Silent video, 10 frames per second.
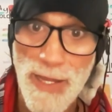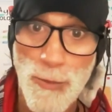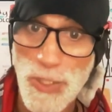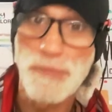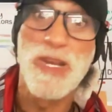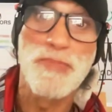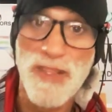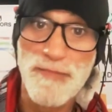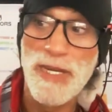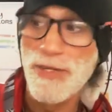which people
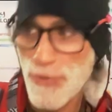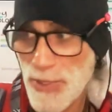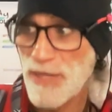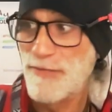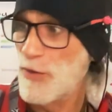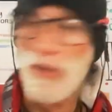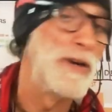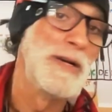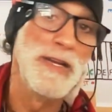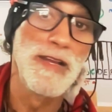have been doing
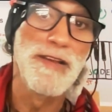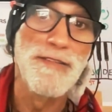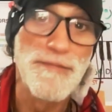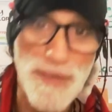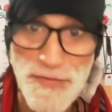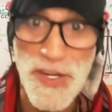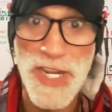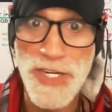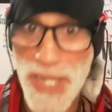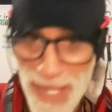for
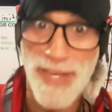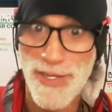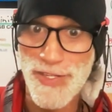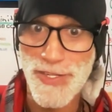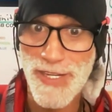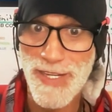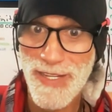15 years.